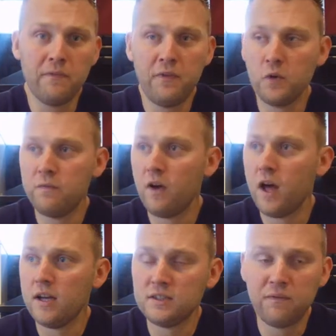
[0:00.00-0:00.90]
Food
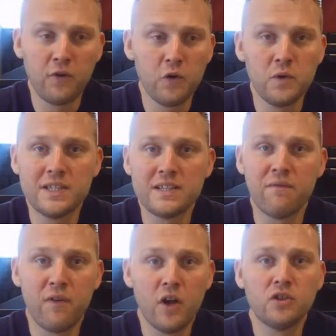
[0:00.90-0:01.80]
first. Food is the
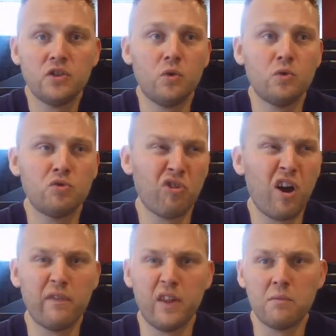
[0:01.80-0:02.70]
first source
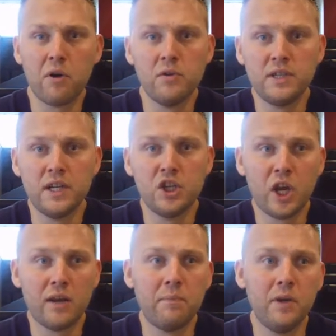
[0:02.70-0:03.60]
rather than a protein
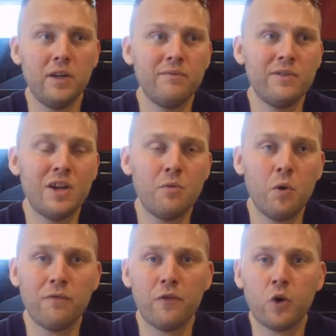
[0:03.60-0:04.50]
shake. But you know
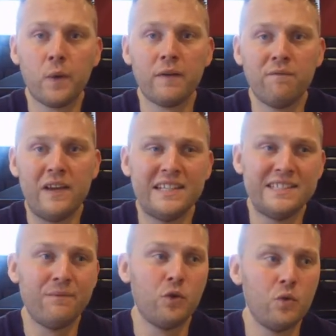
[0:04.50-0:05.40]
what? For a quick fix,
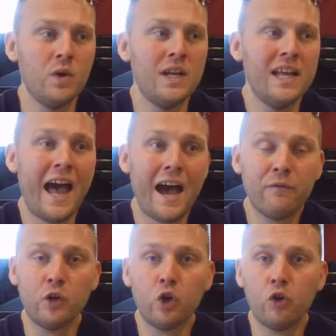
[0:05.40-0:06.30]
if you
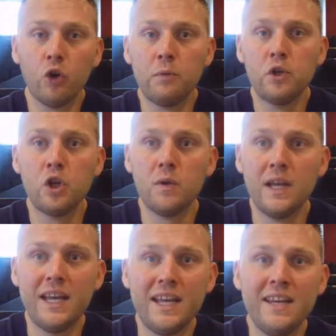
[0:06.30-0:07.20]
haven't got the
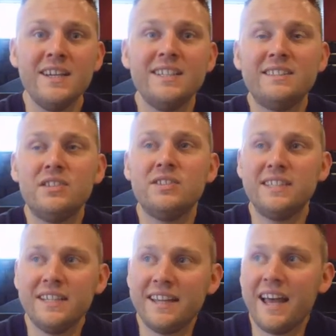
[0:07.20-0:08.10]
opportunity to
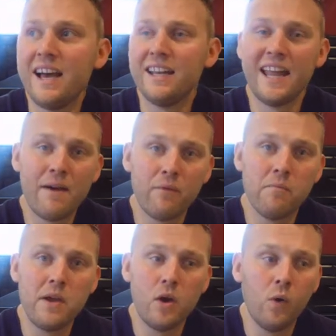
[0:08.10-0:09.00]
sit down and have a
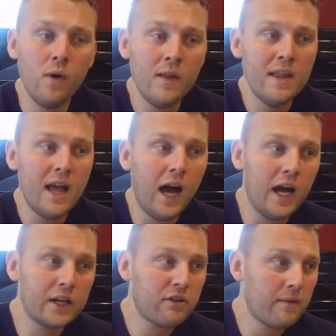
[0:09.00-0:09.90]
meal,
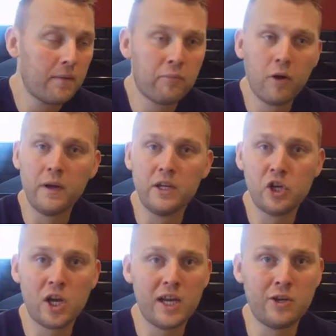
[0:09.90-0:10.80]
grab that protein
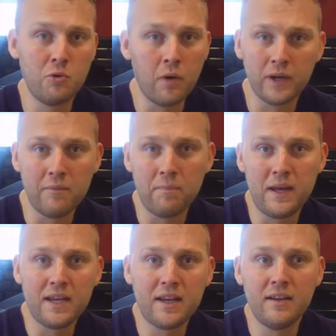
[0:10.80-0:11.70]
shake. You won't get
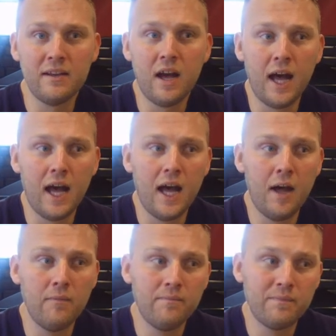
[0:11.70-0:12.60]
big.
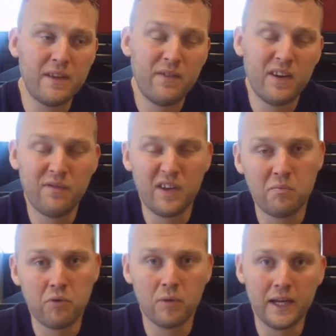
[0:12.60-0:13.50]
If anything, it'll
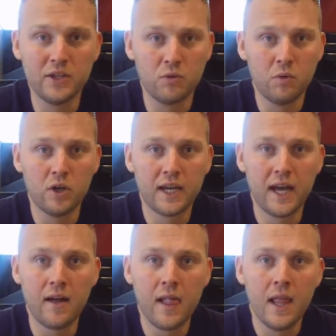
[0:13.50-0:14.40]
probably aid your
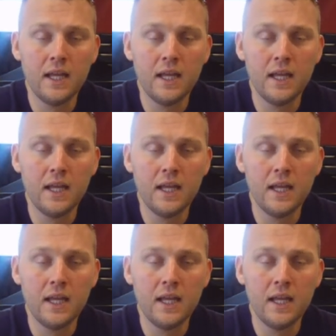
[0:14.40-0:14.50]
workout.